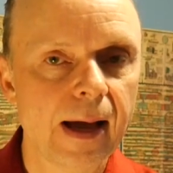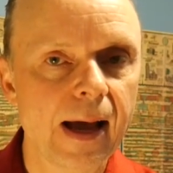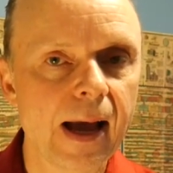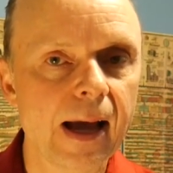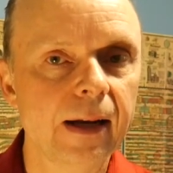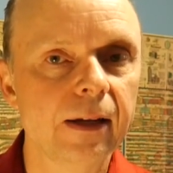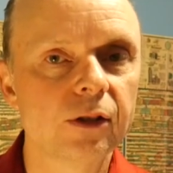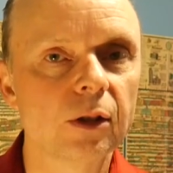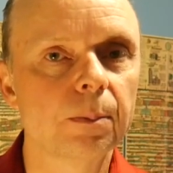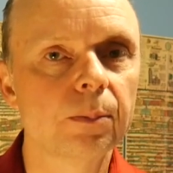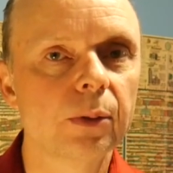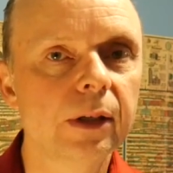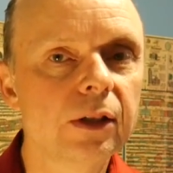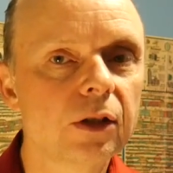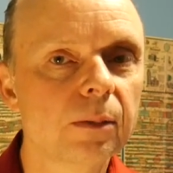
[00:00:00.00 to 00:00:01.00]
And it's a
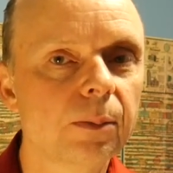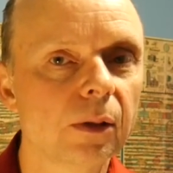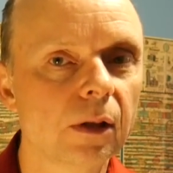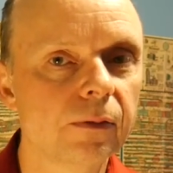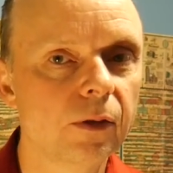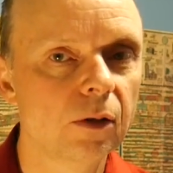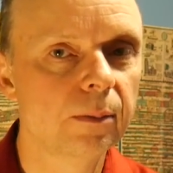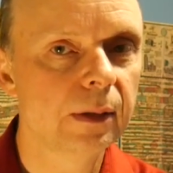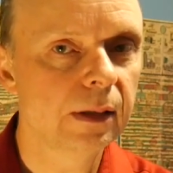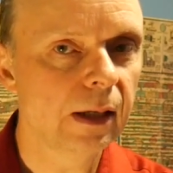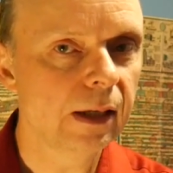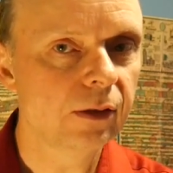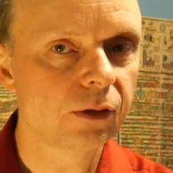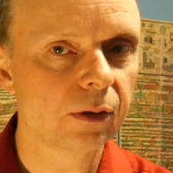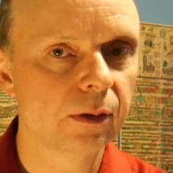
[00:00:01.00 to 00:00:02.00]
principle of human
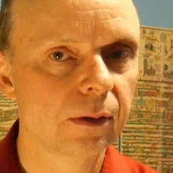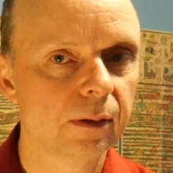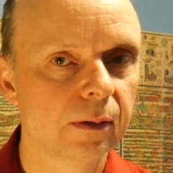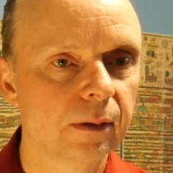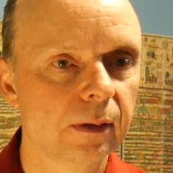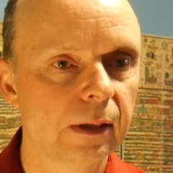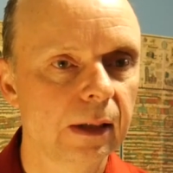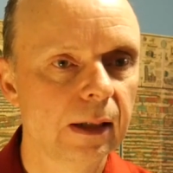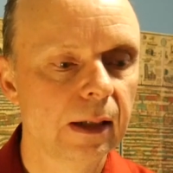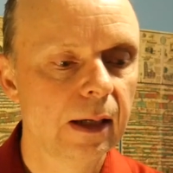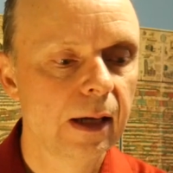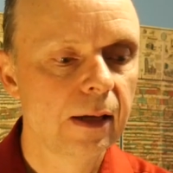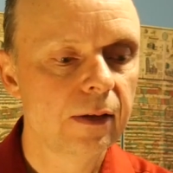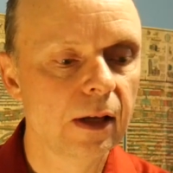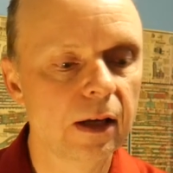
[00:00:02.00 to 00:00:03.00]
nature
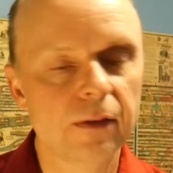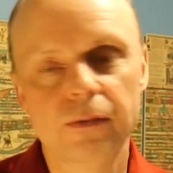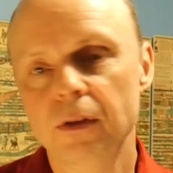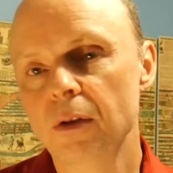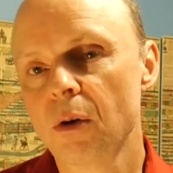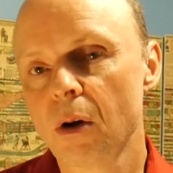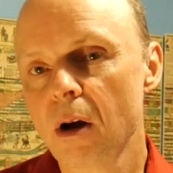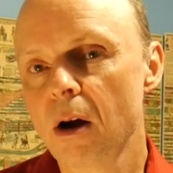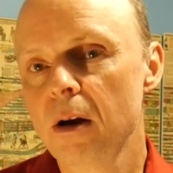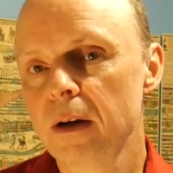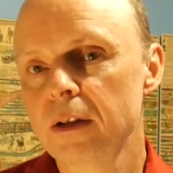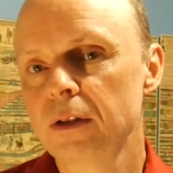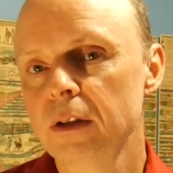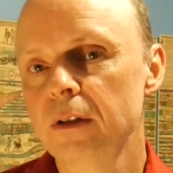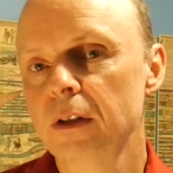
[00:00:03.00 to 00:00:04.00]
that if your heart
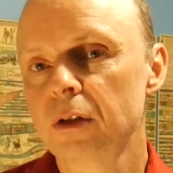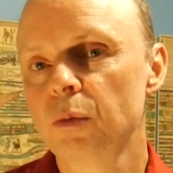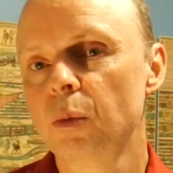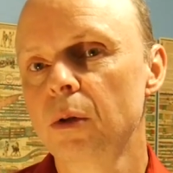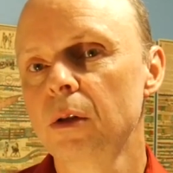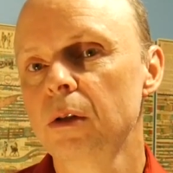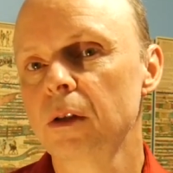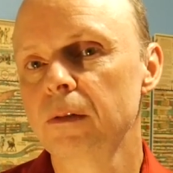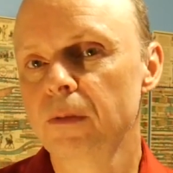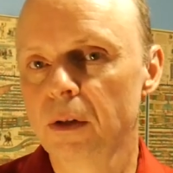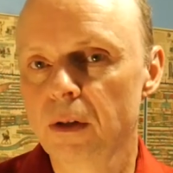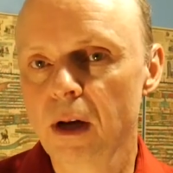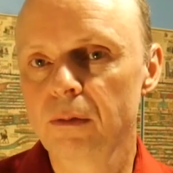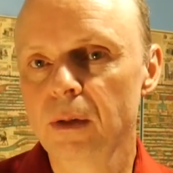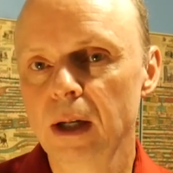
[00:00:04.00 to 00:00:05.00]
is in this world, if you're
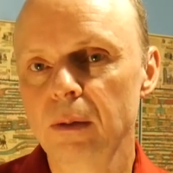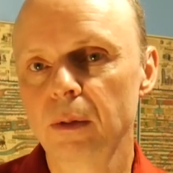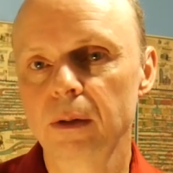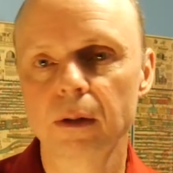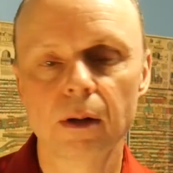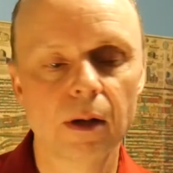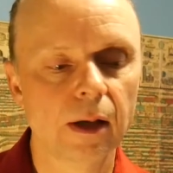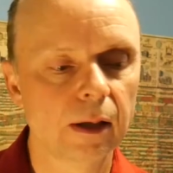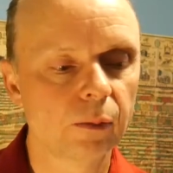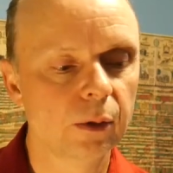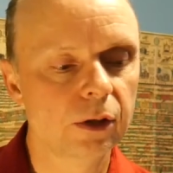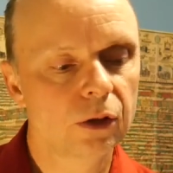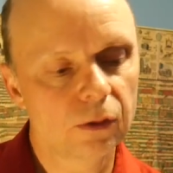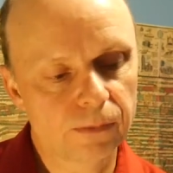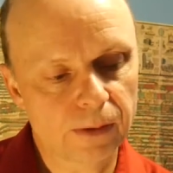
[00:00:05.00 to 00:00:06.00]
not right with God,
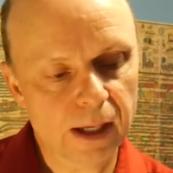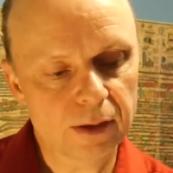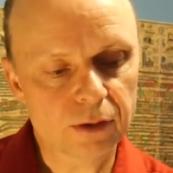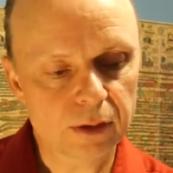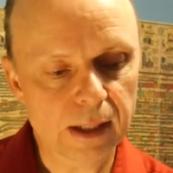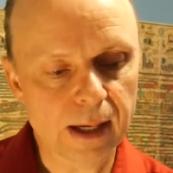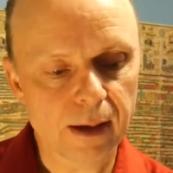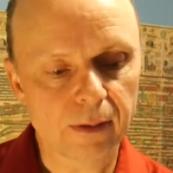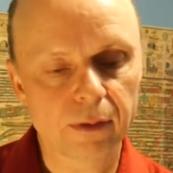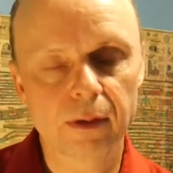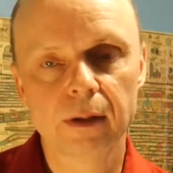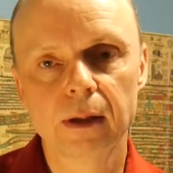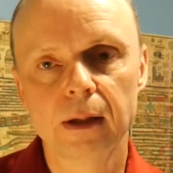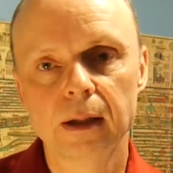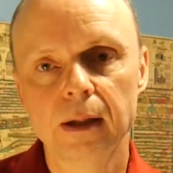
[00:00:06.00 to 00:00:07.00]
when you face death,
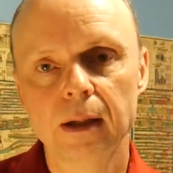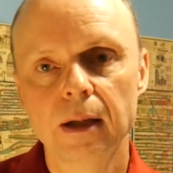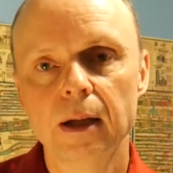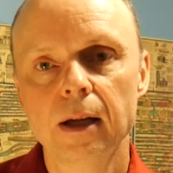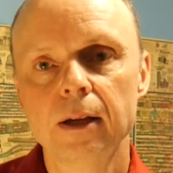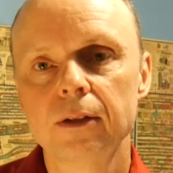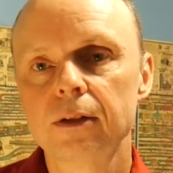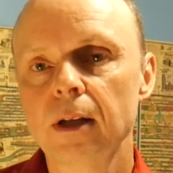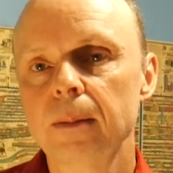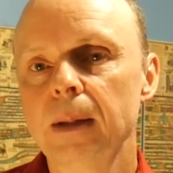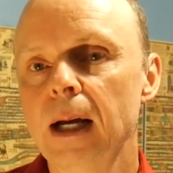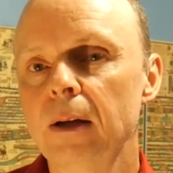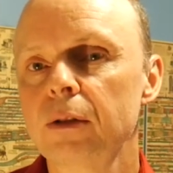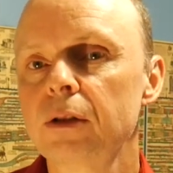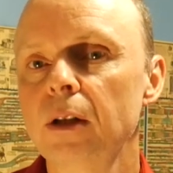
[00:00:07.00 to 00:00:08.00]

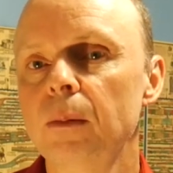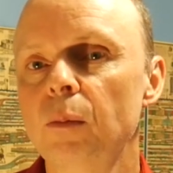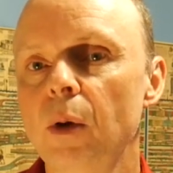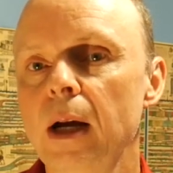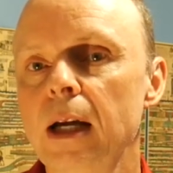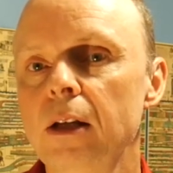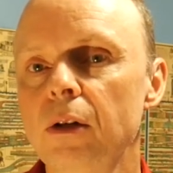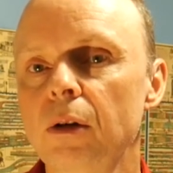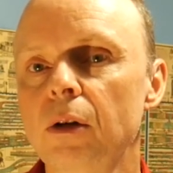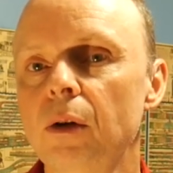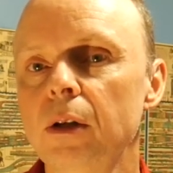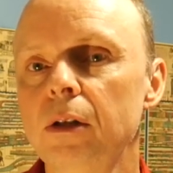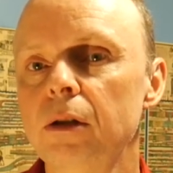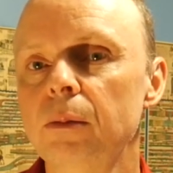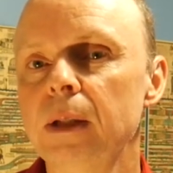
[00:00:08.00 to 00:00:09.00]
somehow, some way, you're
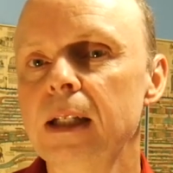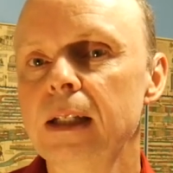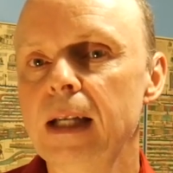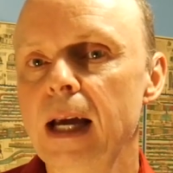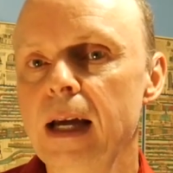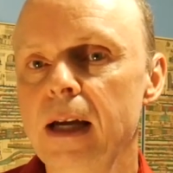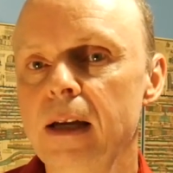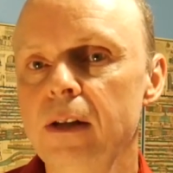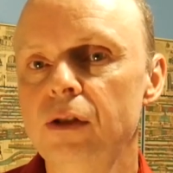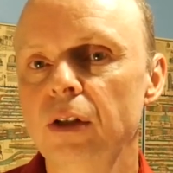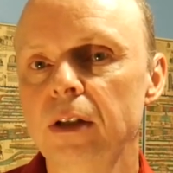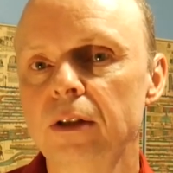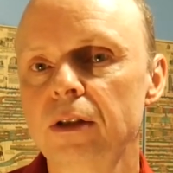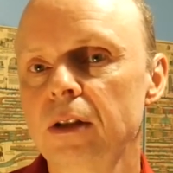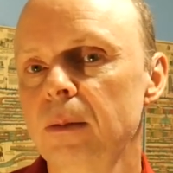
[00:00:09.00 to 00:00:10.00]
going to engage
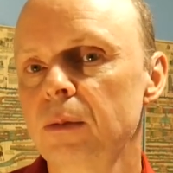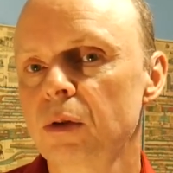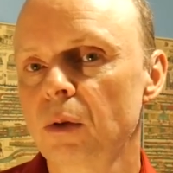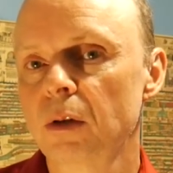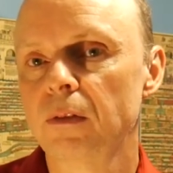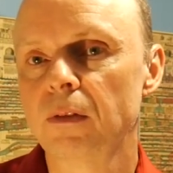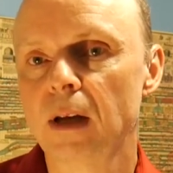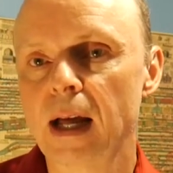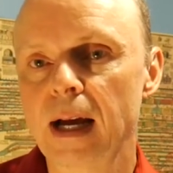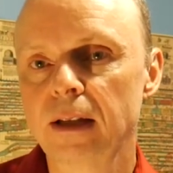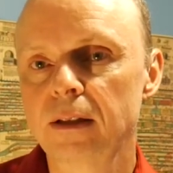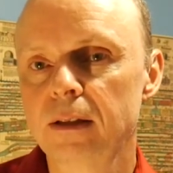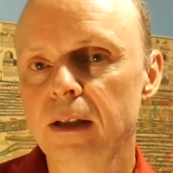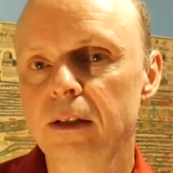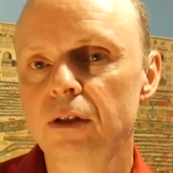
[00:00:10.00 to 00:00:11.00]
in some sort of
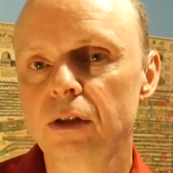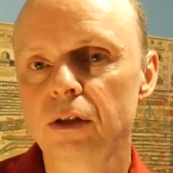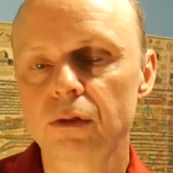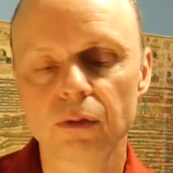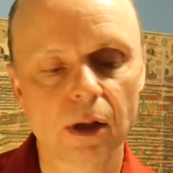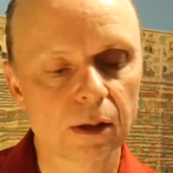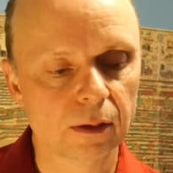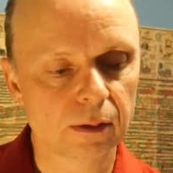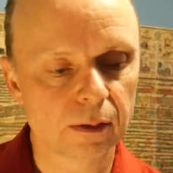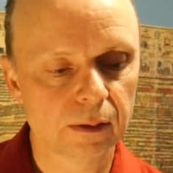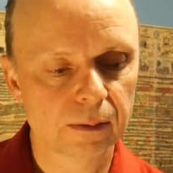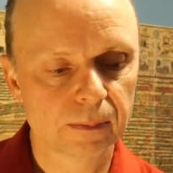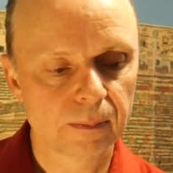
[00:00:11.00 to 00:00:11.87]
last-ditch struggle